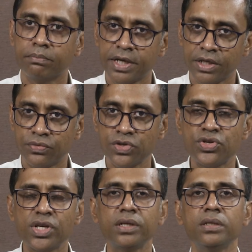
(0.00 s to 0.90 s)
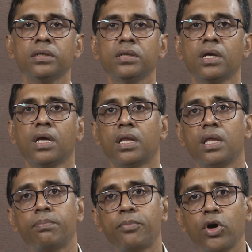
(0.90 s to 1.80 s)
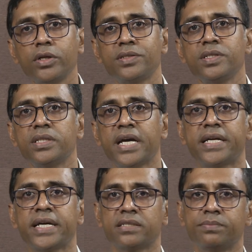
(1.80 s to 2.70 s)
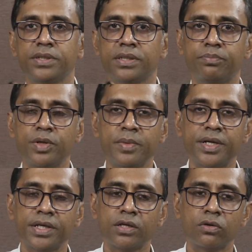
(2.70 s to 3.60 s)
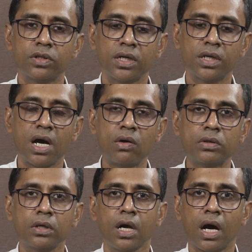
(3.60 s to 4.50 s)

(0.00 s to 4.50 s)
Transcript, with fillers: beneficial, the policy that has been implemented on the ground